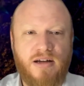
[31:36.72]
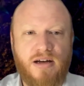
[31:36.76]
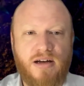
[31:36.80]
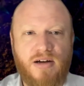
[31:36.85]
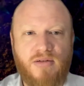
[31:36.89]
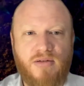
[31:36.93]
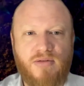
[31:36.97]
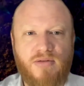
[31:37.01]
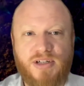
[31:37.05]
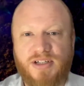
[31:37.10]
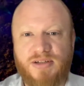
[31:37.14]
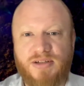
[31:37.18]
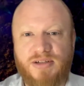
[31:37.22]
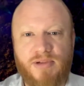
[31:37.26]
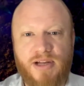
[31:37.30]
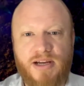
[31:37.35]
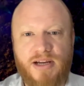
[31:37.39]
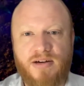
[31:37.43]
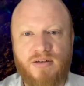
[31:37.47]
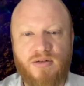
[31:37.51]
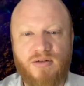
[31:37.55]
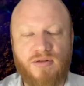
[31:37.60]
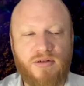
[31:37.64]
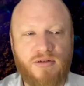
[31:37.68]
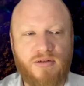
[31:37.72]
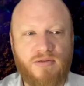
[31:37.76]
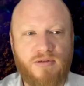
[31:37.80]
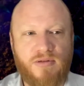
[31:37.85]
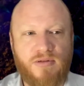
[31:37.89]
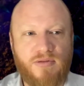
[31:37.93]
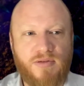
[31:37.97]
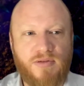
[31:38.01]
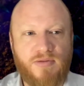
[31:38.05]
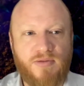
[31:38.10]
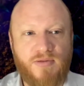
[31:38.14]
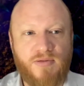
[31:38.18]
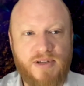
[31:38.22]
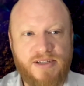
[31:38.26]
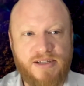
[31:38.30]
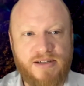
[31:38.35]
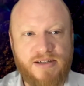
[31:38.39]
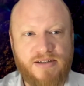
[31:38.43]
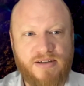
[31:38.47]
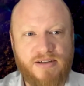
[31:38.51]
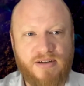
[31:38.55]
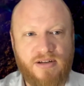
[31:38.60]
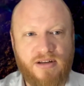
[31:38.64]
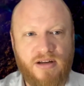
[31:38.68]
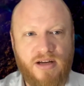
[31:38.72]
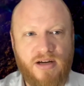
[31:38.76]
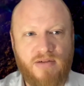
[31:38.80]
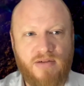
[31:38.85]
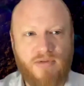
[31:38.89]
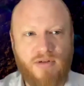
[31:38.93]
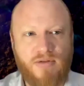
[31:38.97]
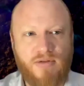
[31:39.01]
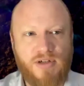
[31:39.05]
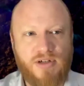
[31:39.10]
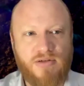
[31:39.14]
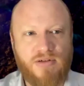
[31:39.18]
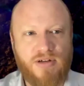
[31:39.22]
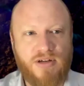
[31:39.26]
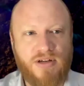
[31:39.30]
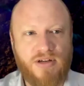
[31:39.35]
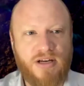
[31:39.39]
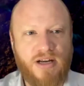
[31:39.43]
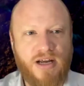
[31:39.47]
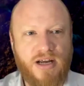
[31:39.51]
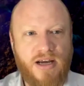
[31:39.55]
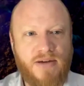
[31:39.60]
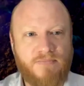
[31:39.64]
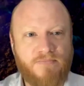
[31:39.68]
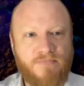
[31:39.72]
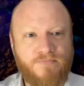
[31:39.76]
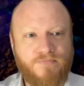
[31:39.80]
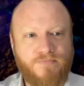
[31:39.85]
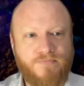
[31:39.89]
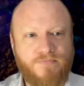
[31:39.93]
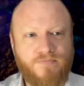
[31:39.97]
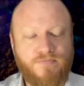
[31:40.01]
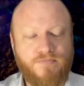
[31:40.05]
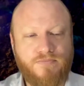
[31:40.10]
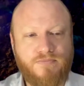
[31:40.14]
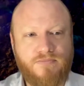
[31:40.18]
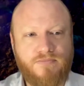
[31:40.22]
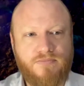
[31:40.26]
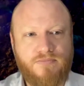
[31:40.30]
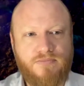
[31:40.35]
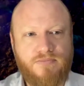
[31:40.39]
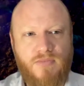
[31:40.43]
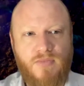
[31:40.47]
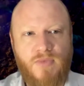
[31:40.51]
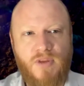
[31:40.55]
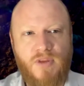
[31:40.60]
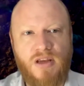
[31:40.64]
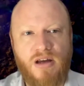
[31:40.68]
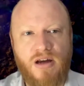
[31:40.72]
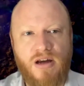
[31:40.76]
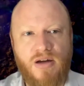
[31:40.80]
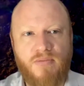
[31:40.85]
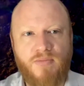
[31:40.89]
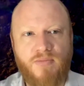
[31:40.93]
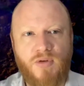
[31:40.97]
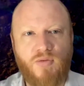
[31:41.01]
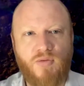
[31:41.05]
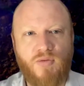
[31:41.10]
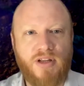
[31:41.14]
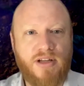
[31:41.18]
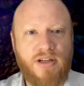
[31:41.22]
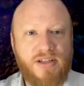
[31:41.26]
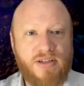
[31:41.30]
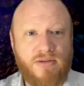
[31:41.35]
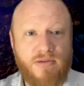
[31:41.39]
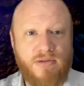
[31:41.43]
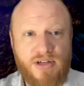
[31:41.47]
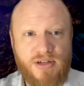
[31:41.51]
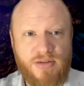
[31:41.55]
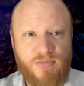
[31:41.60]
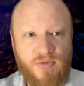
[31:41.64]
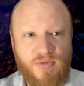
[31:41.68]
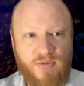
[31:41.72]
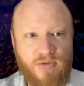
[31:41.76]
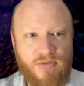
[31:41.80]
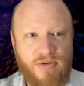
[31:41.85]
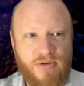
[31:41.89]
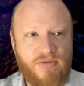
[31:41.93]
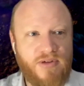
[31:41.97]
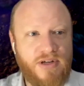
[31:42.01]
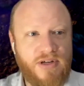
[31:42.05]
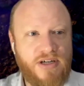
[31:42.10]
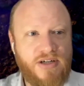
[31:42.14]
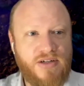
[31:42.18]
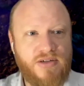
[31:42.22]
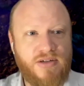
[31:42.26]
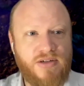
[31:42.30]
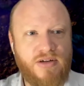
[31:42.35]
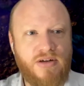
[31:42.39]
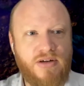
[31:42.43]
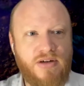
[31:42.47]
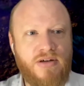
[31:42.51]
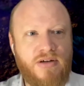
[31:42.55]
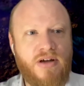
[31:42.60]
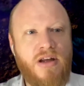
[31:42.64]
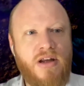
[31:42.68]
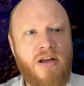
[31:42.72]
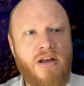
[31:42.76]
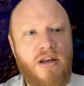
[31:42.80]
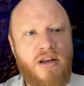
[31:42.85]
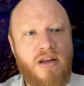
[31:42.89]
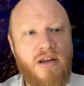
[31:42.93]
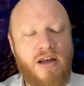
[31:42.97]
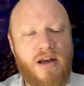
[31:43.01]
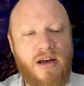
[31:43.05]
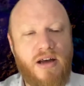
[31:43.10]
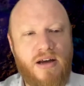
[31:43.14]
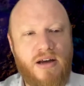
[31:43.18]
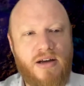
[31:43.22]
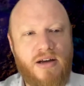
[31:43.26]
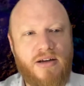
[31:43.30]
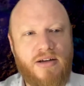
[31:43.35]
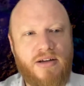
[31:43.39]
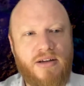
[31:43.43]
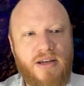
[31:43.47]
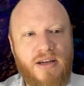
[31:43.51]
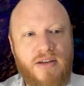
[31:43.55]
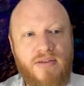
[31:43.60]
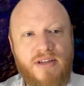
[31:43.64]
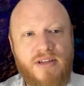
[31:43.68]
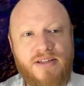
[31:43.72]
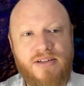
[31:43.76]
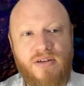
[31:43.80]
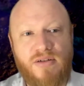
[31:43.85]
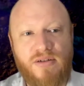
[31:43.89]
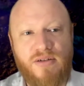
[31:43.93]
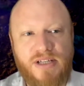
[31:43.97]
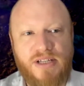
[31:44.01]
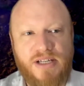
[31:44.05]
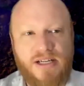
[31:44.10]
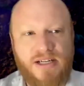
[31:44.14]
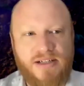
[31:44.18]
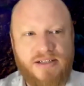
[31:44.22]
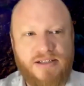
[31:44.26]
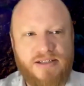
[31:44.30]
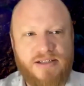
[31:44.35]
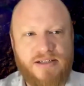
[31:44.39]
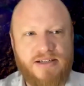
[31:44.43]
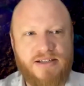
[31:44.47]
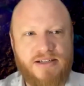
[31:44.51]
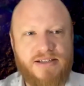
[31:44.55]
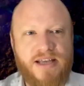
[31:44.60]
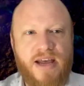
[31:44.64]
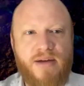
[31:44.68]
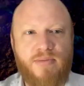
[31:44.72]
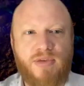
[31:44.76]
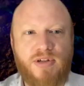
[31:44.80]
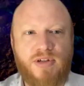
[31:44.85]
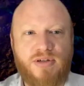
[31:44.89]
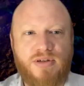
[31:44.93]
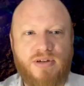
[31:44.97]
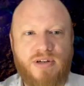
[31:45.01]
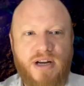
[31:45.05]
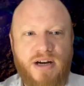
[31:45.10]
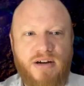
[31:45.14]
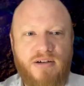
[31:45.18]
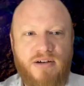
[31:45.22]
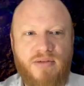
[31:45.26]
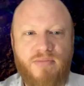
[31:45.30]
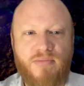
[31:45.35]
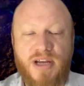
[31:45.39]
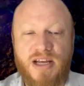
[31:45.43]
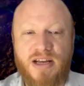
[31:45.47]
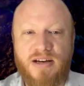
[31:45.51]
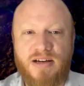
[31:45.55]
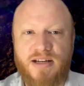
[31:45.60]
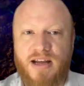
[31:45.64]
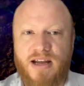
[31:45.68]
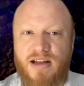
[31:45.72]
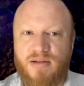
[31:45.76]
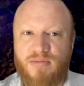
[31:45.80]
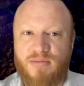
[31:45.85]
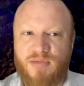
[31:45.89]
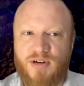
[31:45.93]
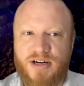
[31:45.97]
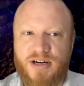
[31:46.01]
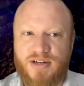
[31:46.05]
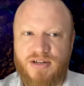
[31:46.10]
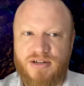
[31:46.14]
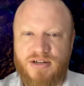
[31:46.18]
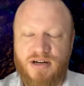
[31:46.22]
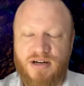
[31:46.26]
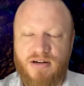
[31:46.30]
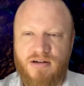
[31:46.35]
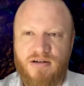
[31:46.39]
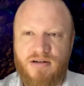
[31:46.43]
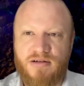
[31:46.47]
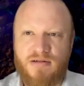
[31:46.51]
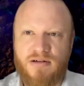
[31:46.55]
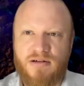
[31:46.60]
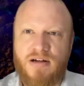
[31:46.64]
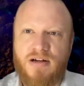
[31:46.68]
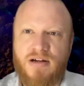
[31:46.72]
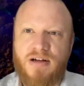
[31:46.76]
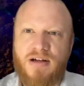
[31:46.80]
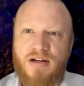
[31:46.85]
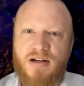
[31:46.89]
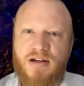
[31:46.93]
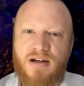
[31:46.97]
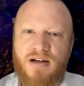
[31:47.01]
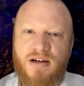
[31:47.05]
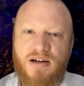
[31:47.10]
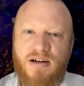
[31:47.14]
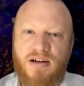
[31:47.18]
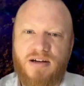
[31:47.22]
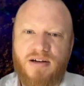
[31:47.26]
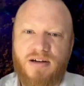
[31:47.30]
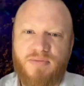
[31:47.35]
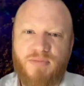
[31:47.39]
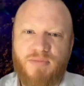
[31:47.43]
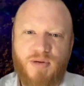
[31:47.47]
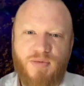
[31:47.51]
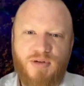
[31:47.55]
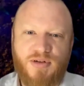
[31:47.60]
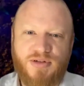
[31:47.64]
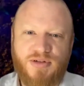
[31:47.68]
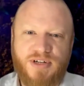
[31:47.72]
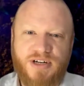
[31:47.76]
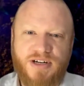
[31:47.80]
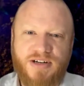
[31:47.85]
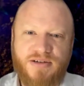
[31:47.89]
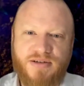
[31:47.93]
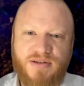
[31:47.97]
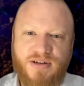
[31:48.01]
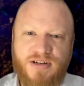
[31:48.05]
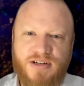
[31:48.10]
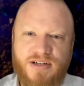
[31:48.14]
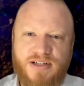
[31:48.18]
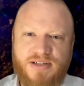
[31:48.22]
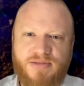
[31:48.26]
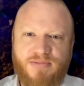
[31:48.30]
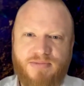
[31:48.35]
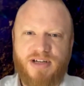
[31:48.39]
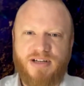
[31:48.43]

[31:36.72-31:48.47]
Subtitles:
which explain all of the physics underlying what we're showing you today. One last question before we finish. So in this context, does amplitude error mean calibration error? Maybe Andre, you can explain